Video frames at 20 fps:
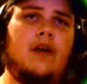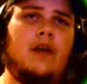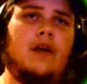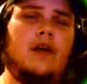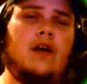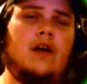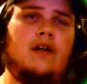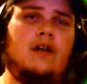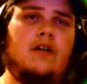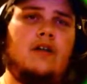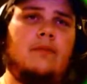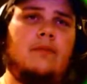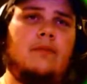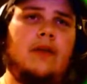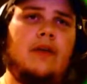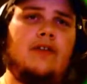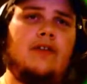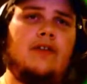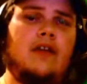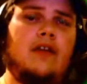our
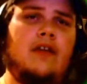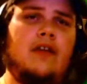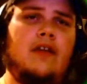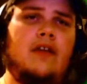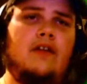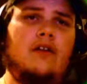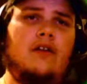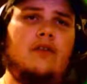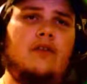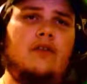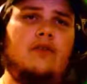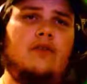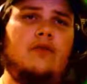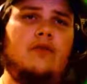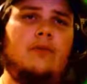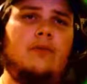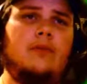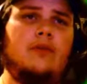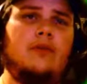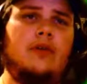Blaziken here due to a
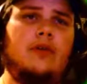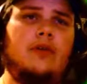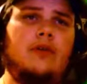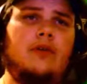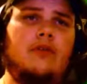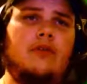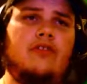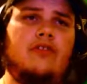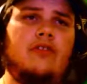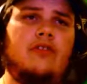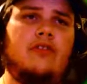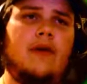Bulldoze.